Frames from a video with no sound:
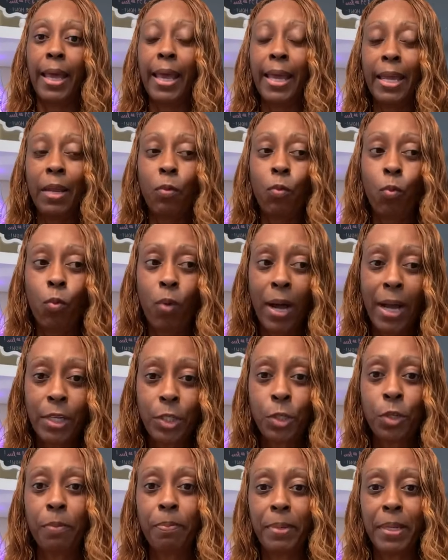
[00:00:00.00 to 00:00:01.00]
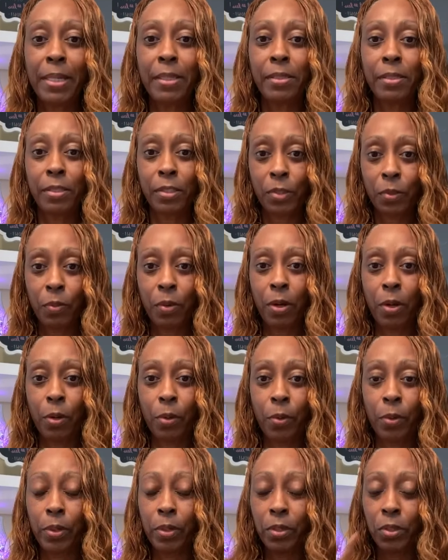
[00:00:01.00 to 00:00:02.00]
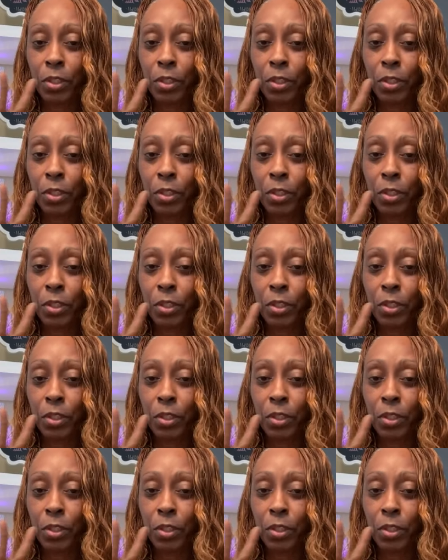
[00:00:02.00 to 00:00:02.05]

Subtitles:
and watch your business grow.